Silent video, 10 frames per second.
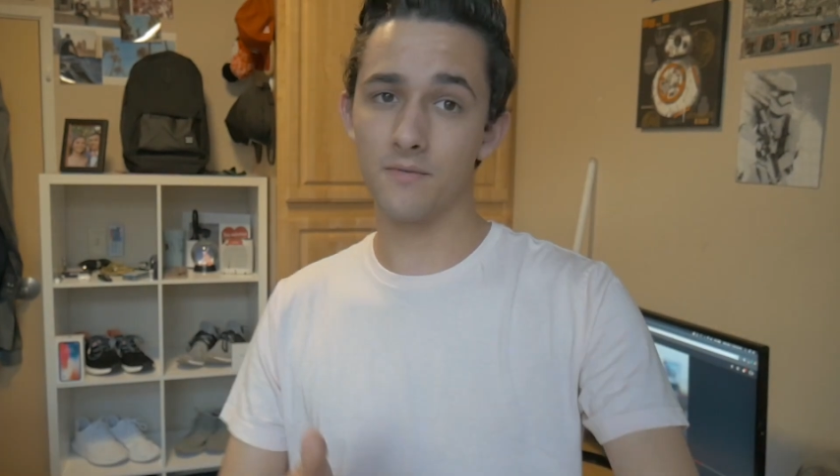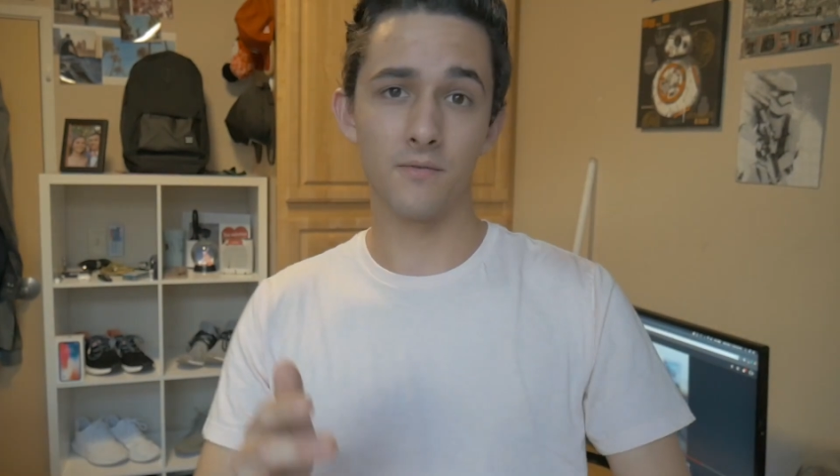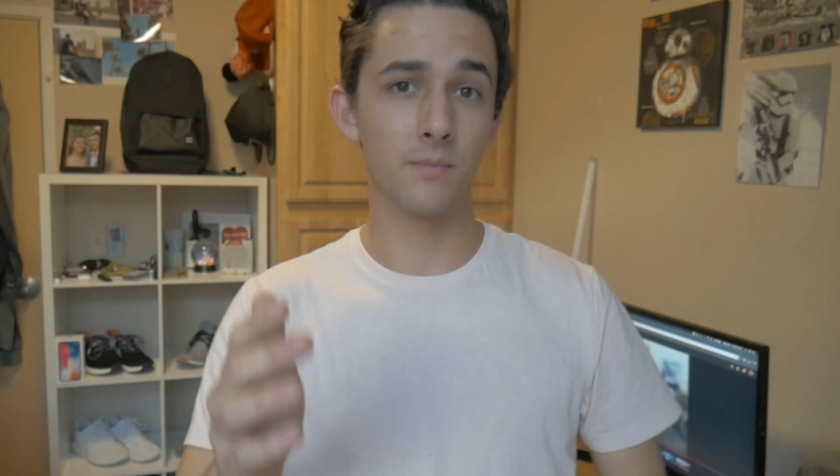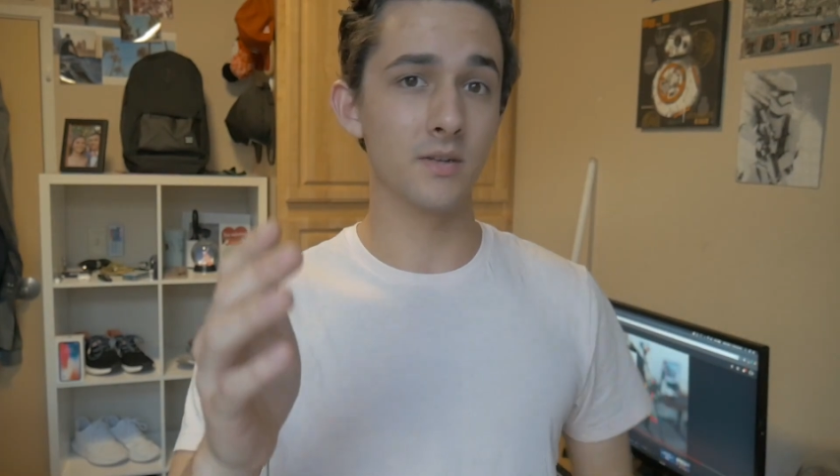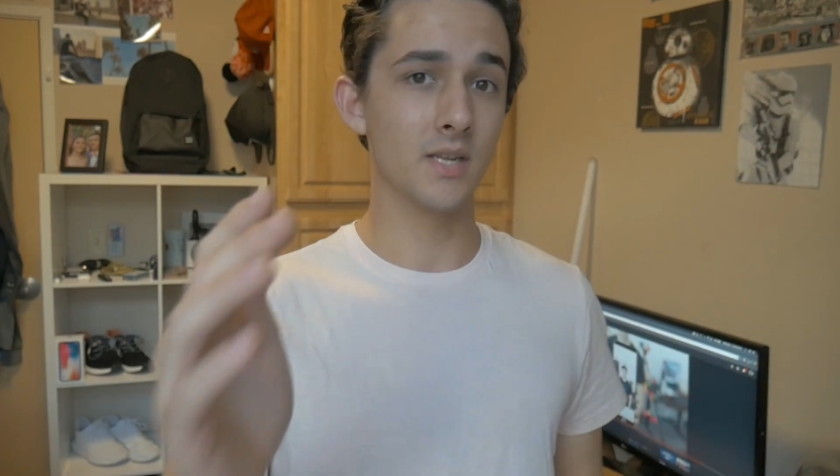if you're
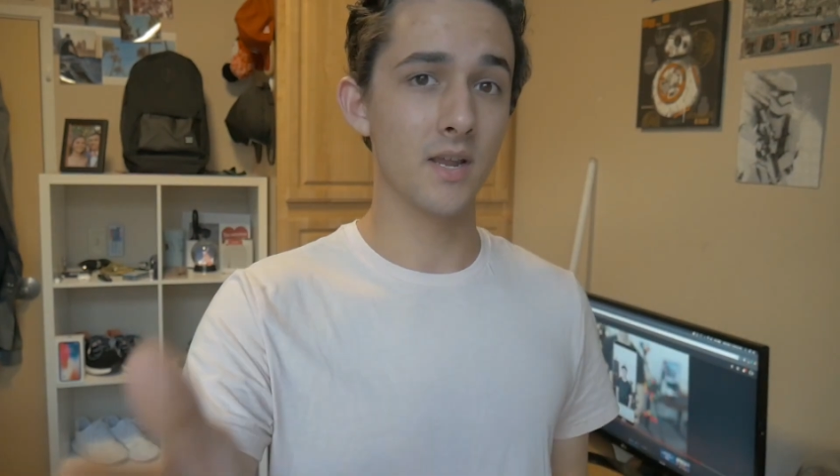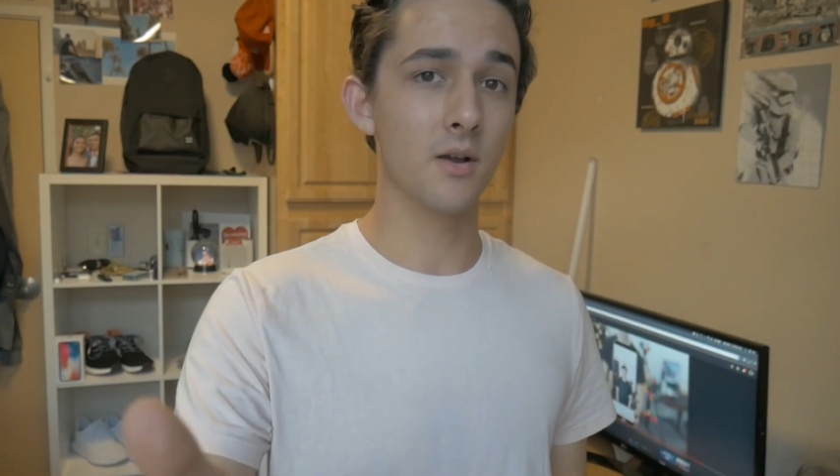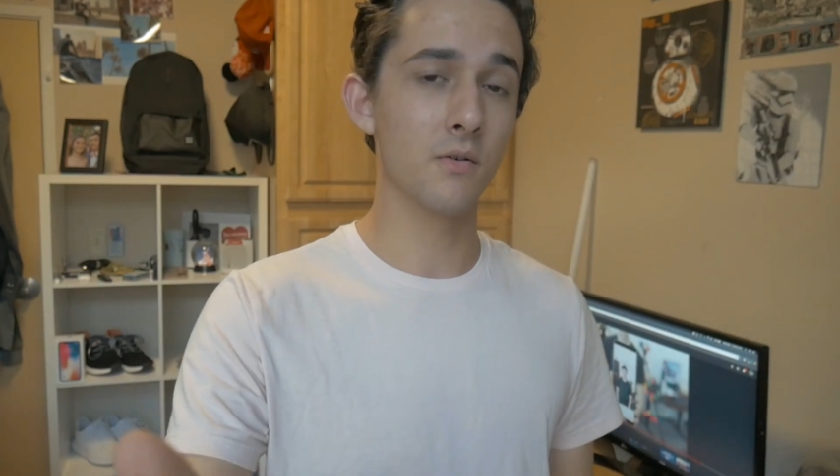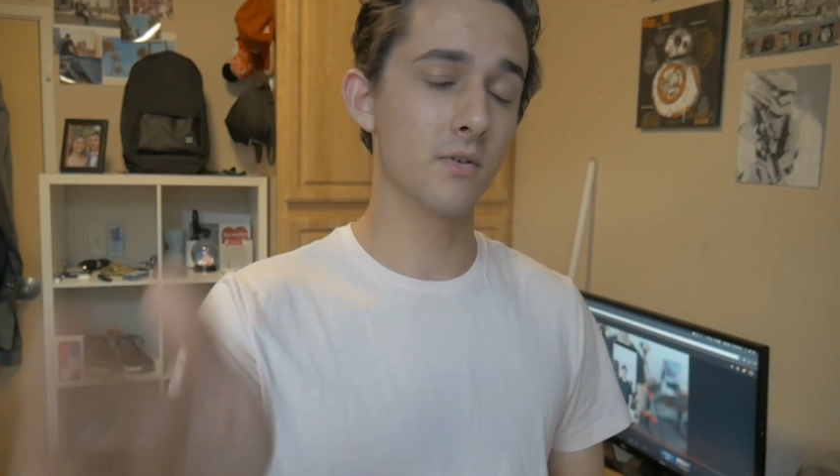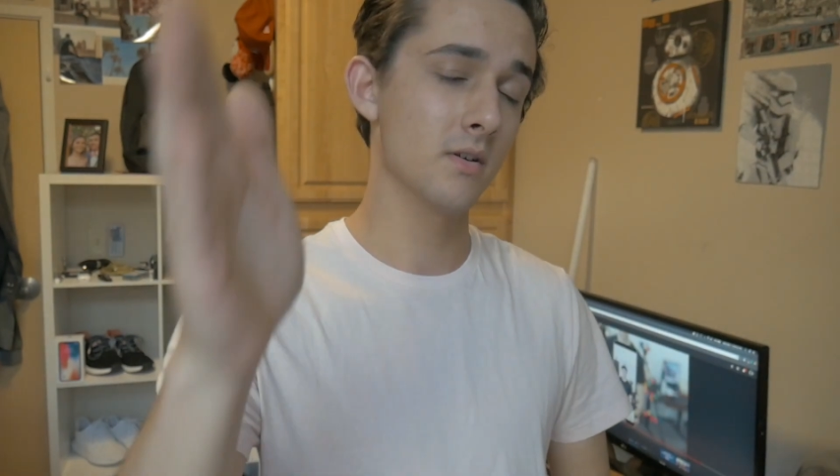from the
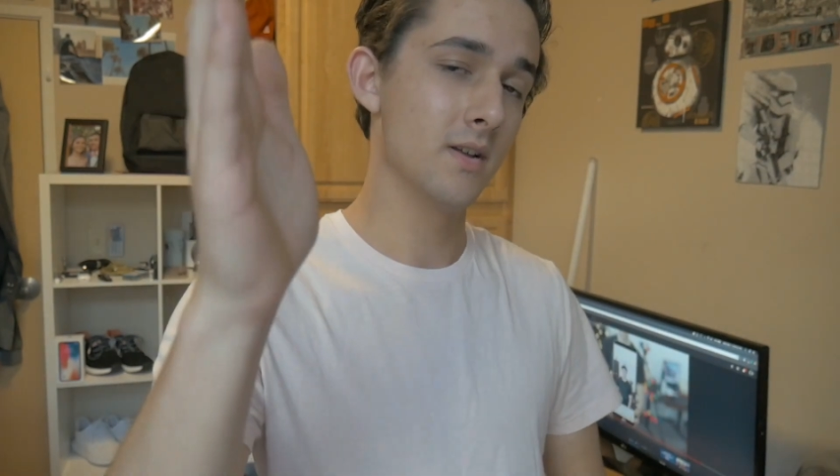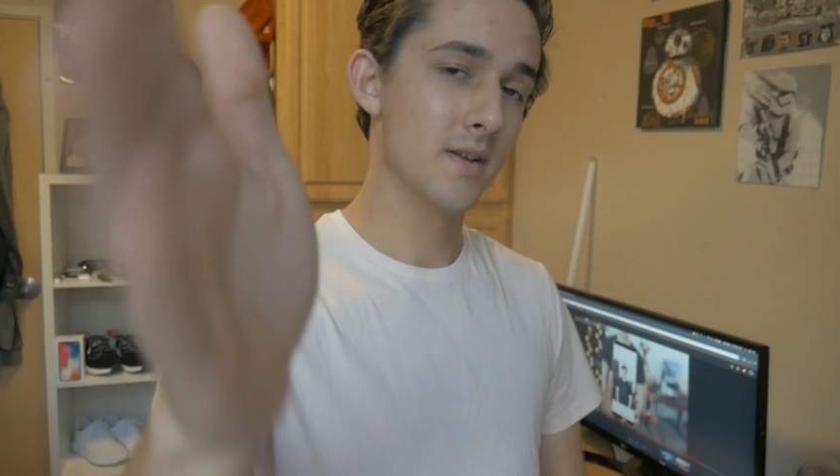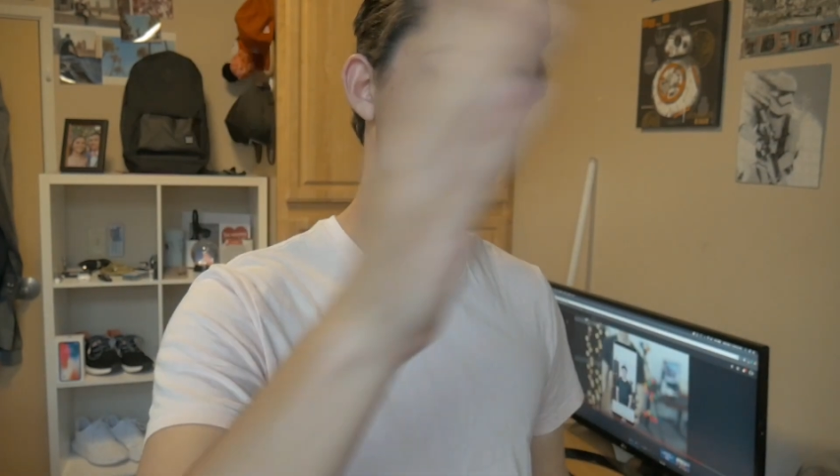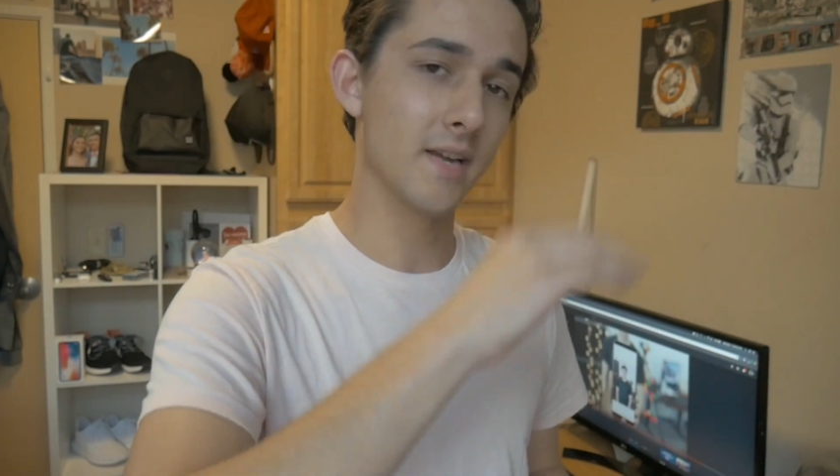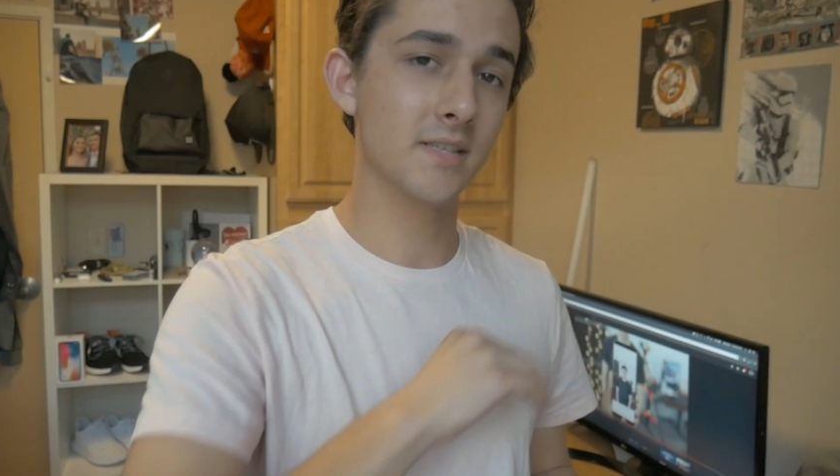Takeover,
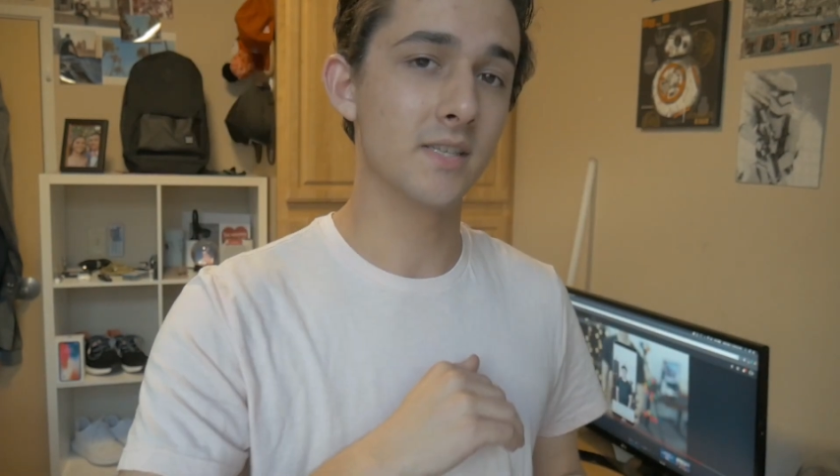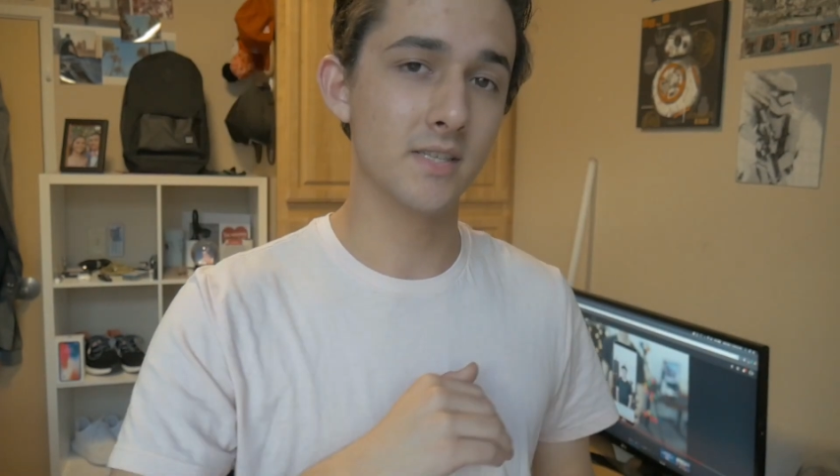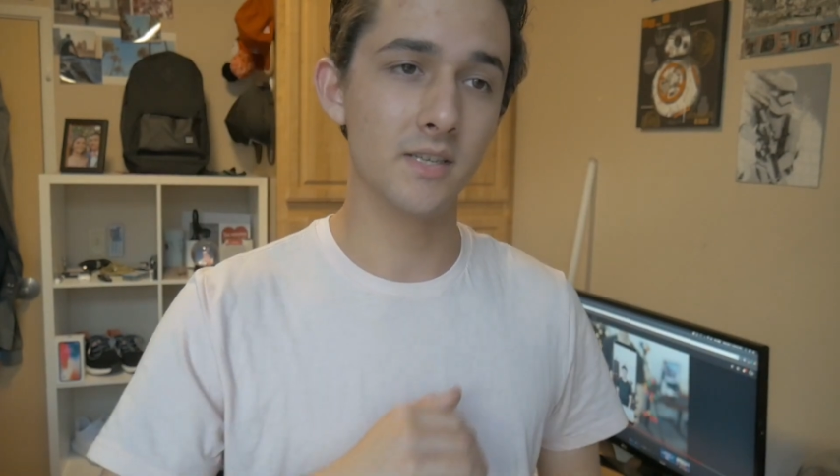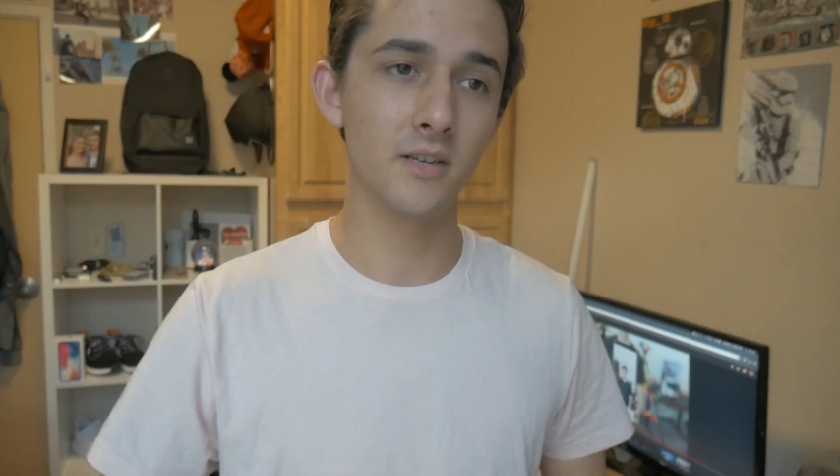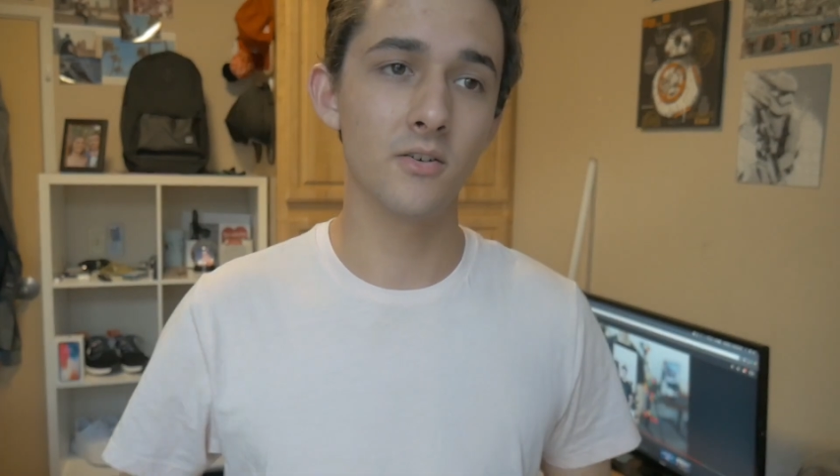nice to
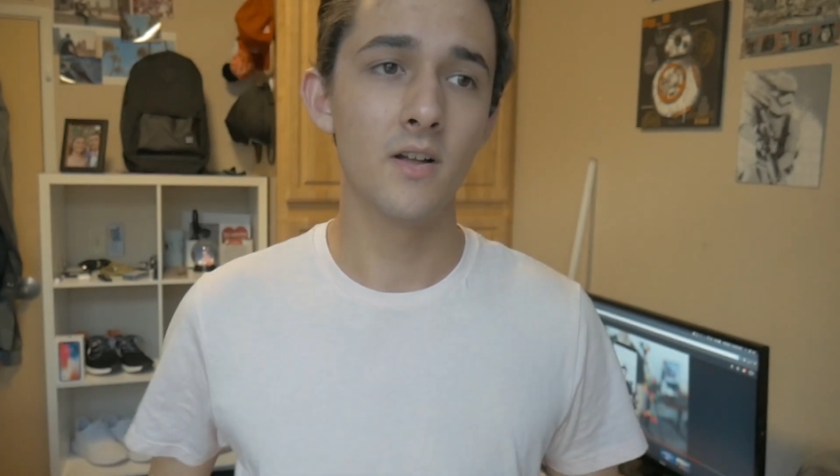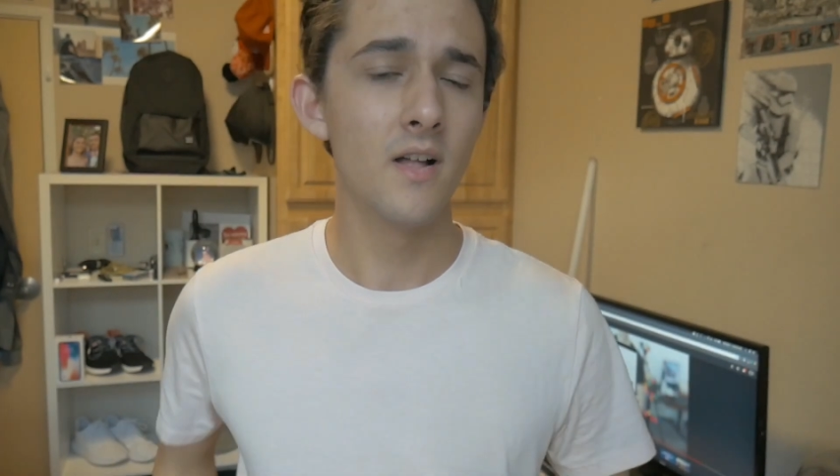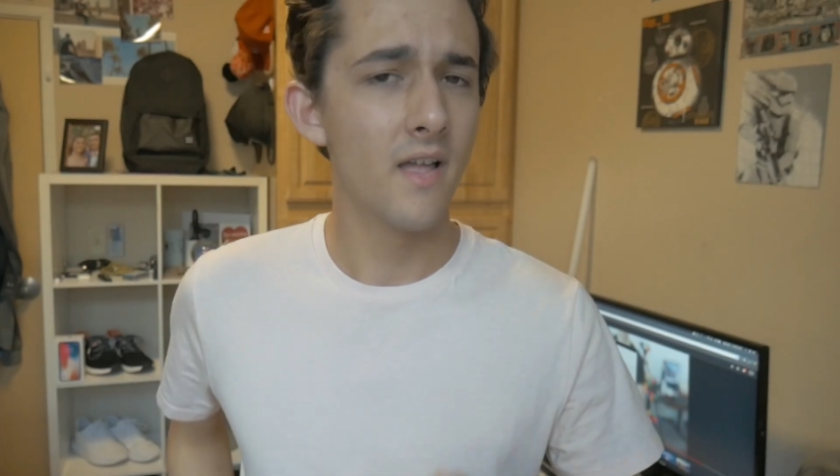see you.